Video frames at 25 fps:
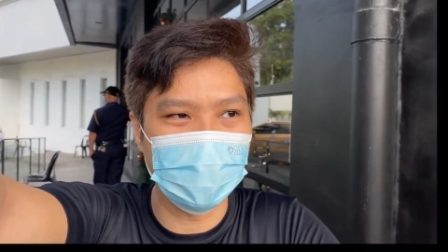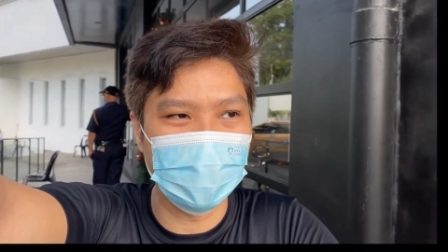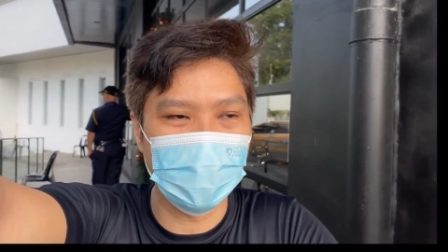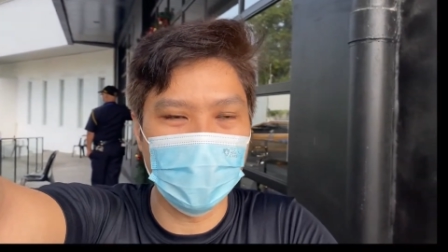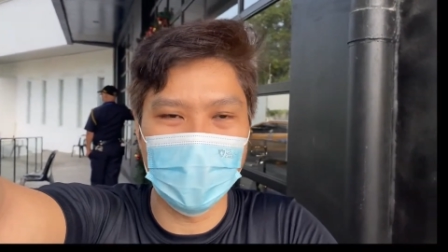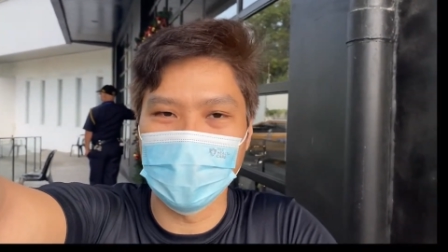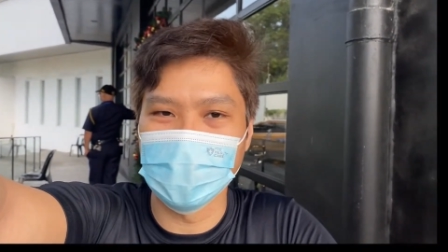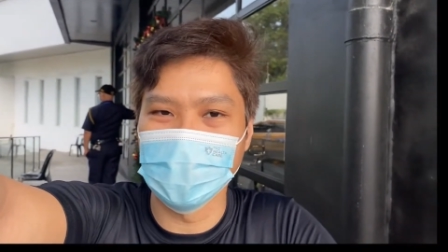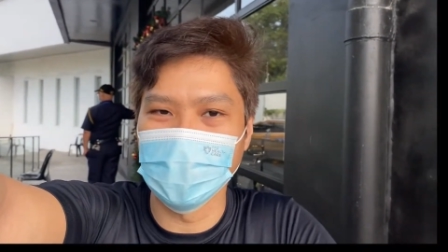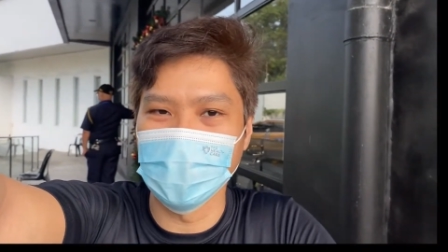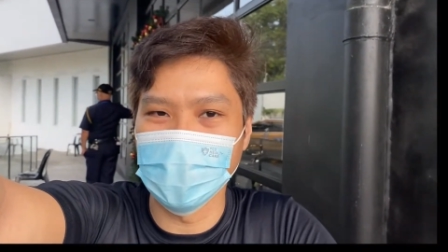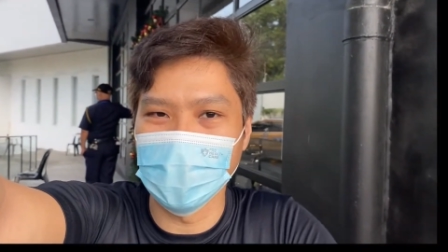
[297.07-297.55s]

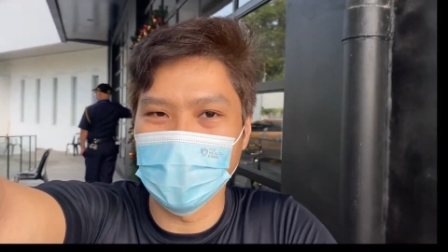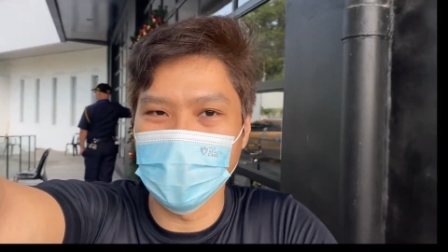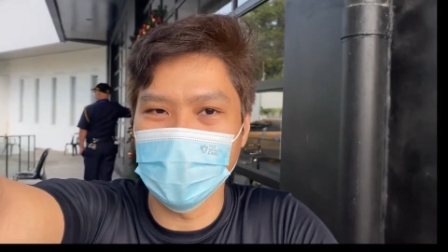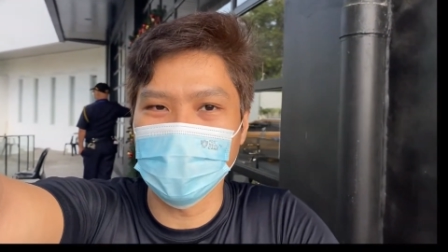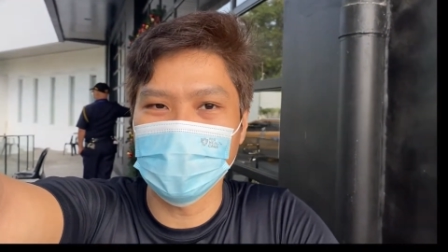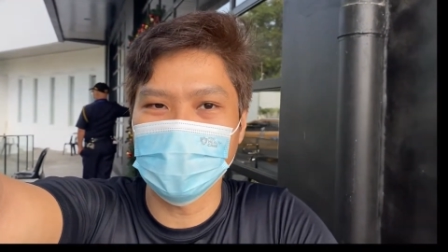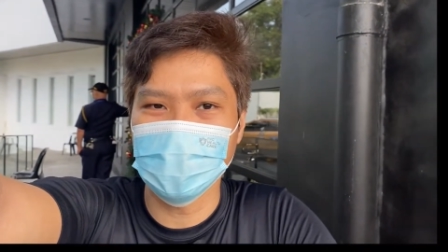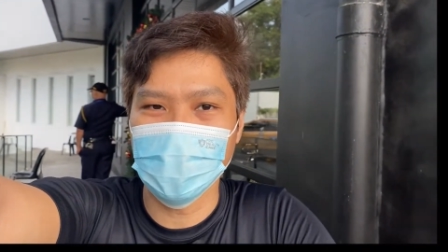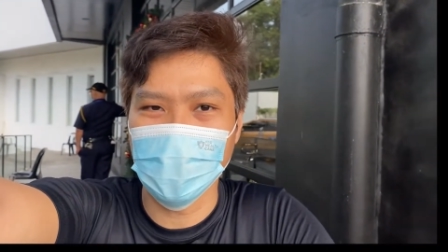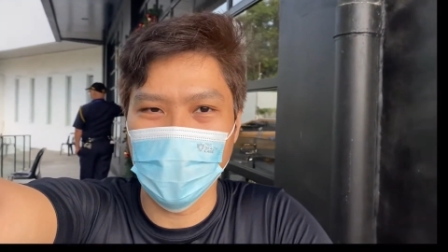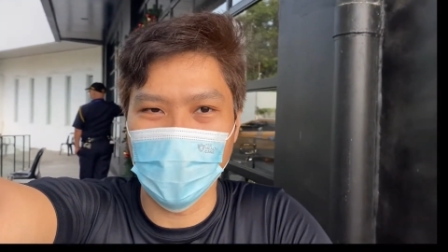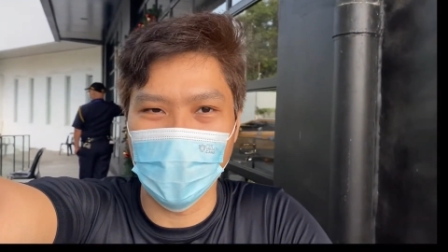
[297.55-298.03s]
have a
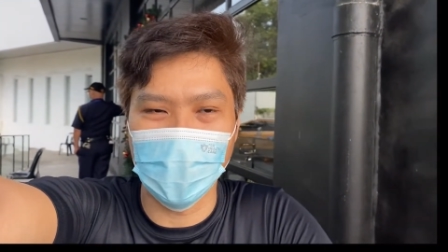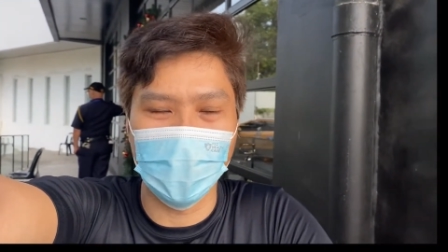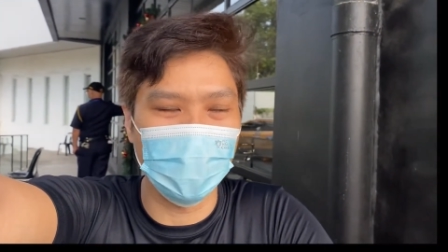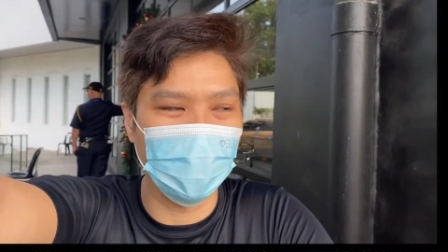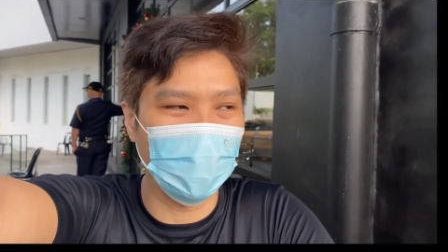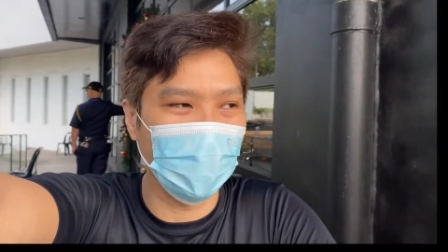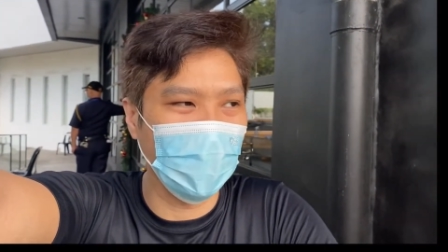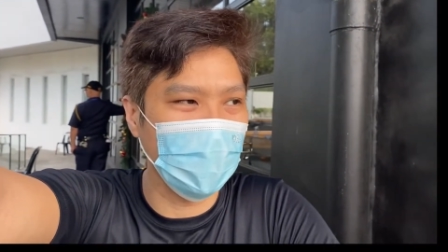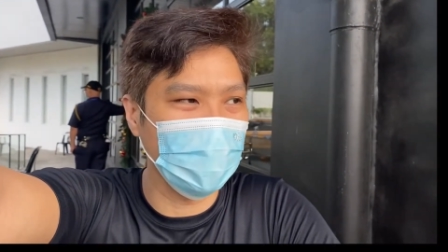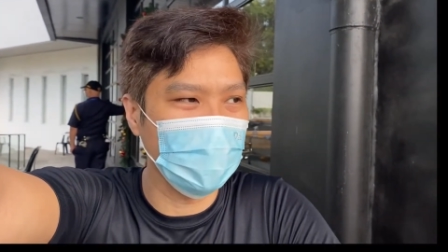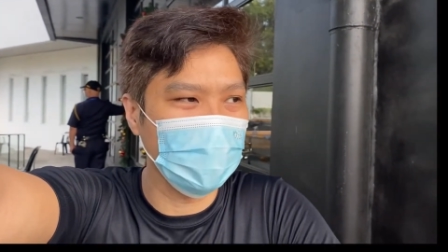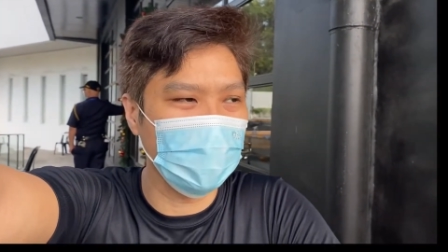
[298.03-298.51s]
quick
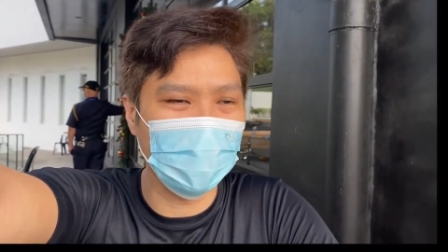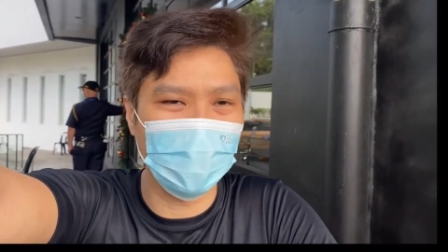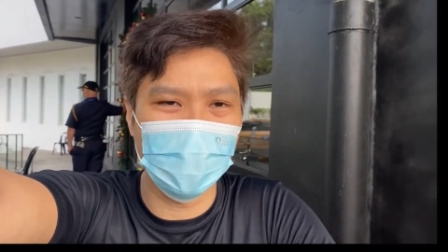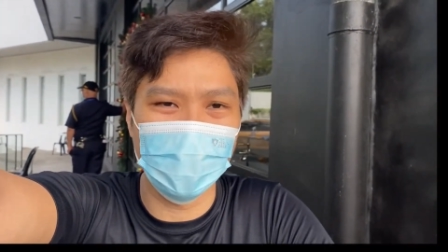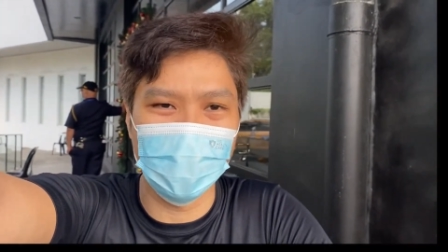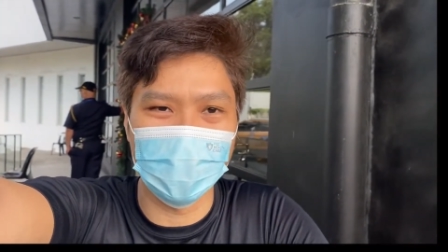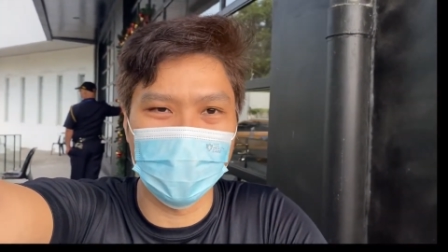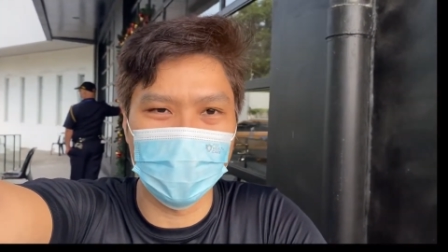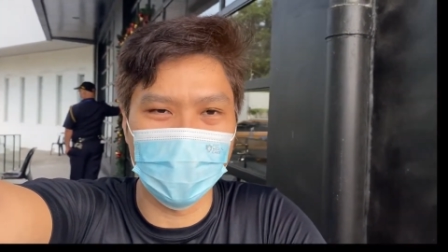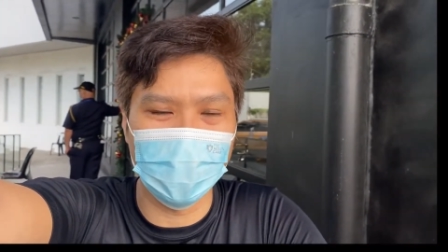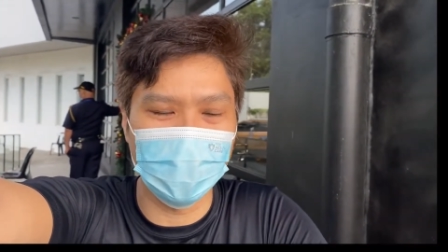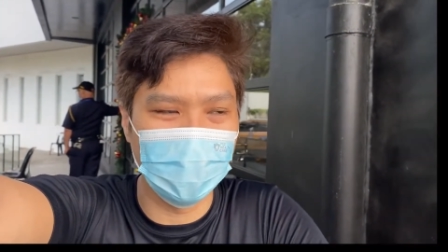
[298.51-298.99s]
ride if
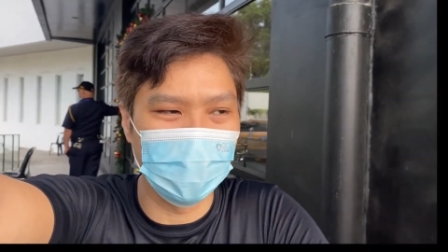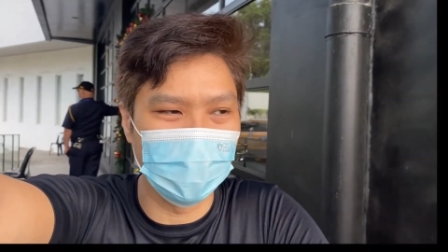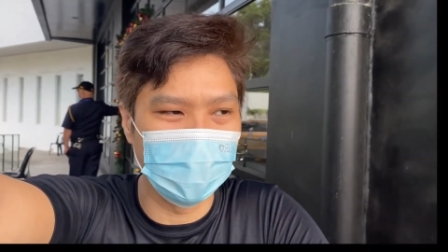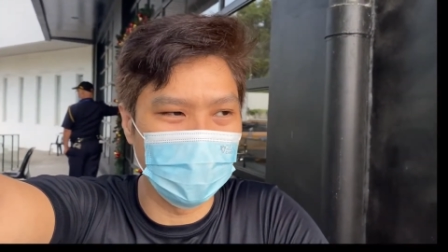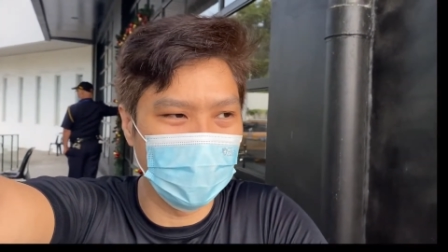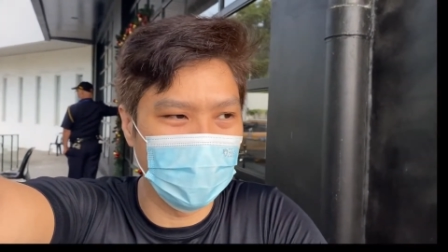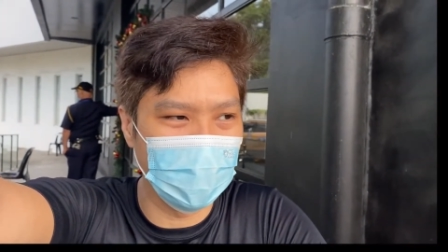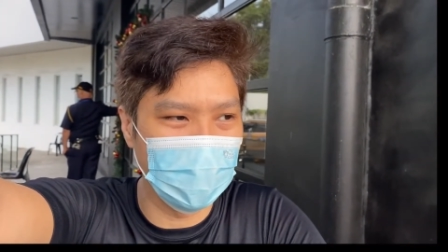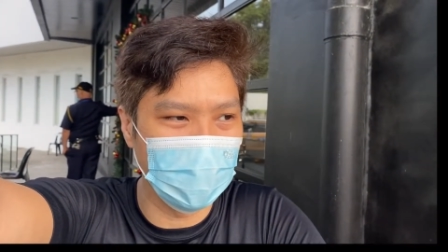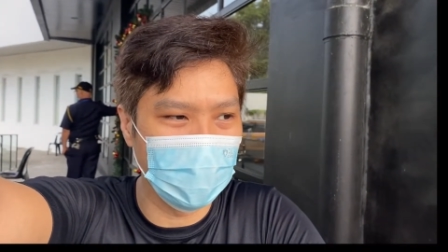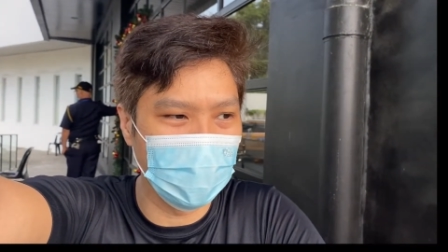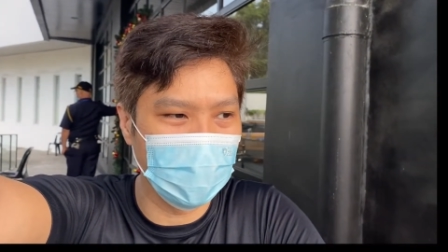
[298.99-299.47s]
you're from the
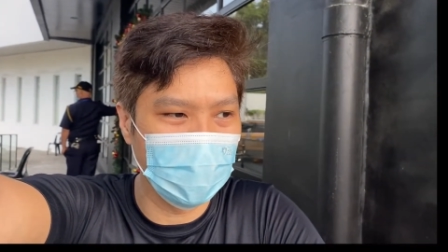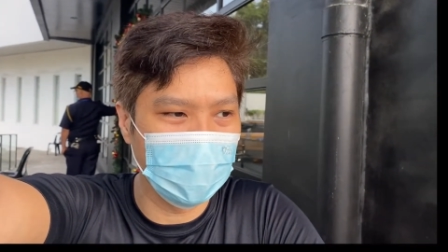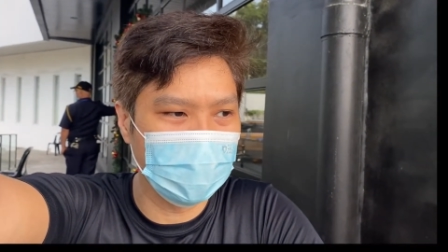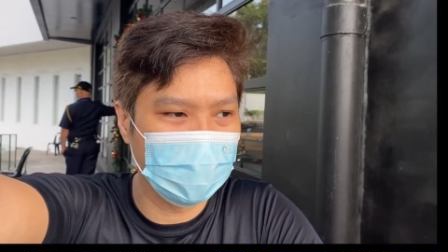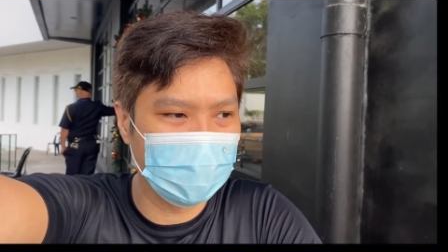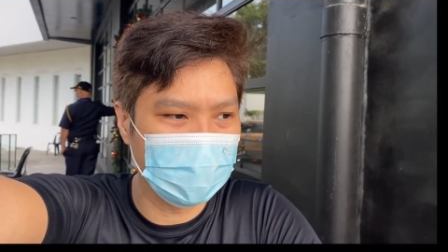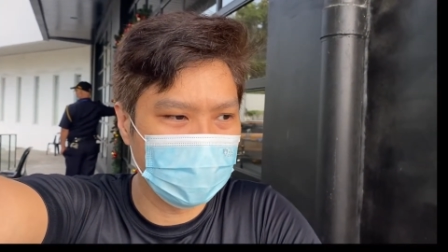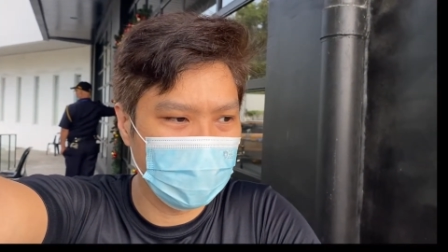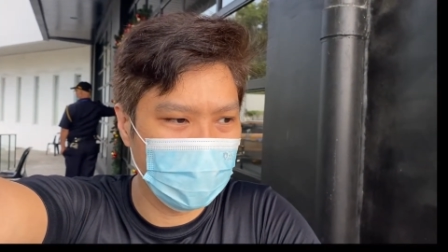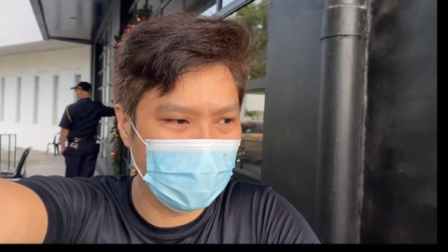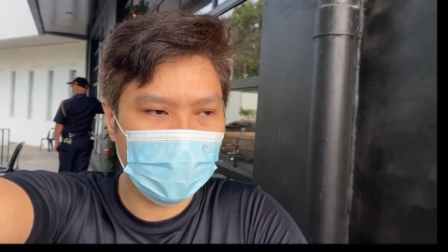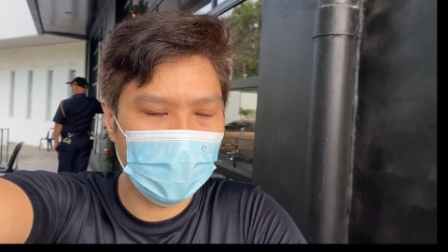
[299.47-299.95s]
Manila.
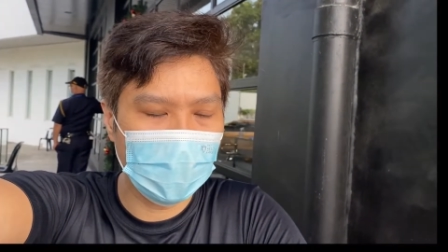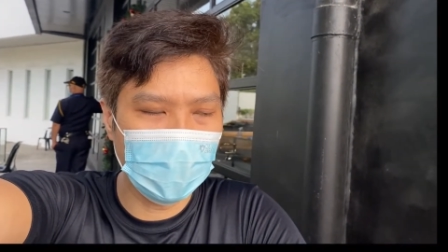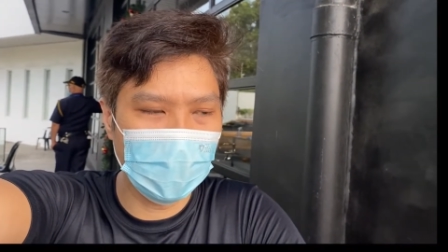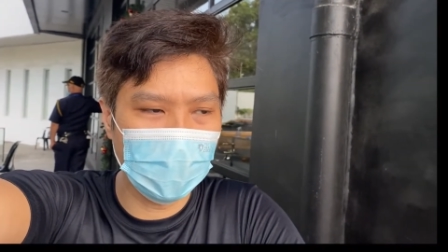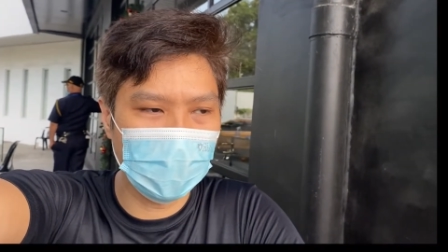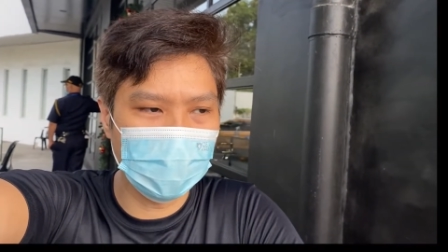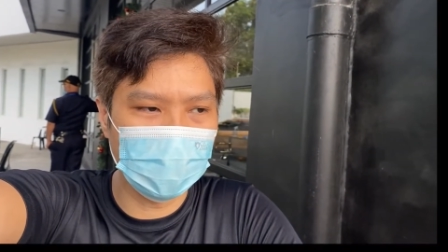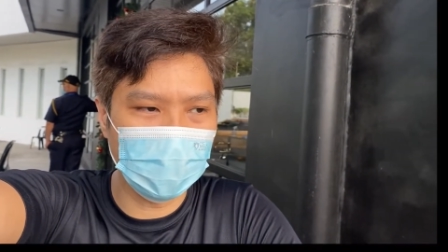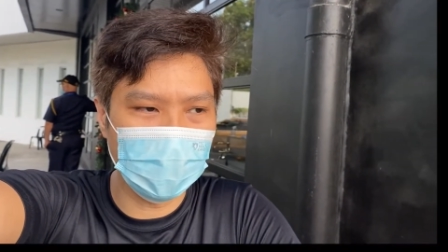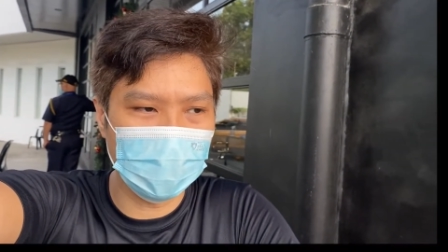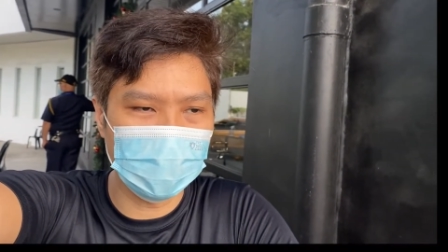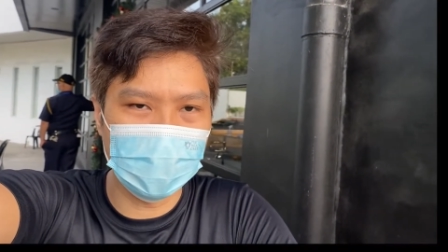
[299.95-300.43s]

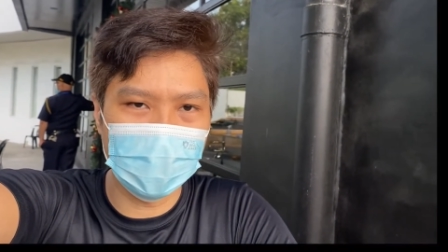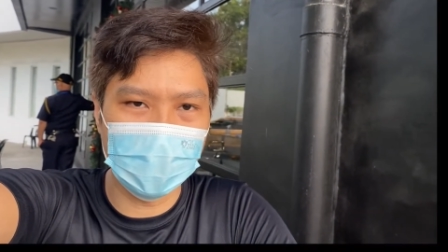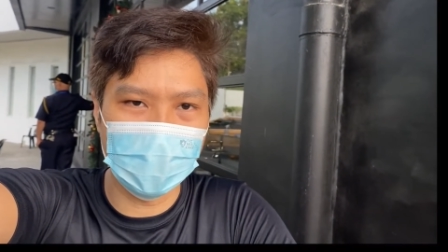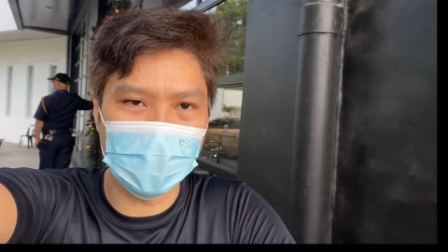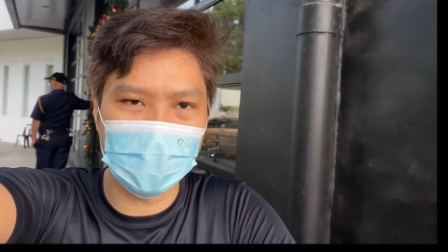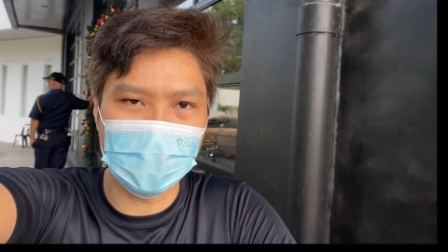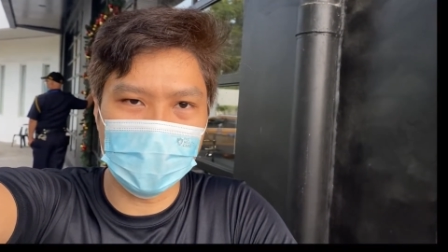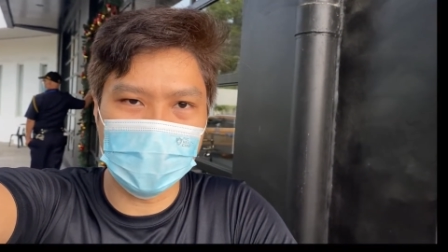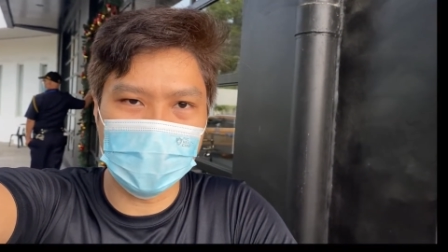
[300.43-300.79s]
And maybe, like I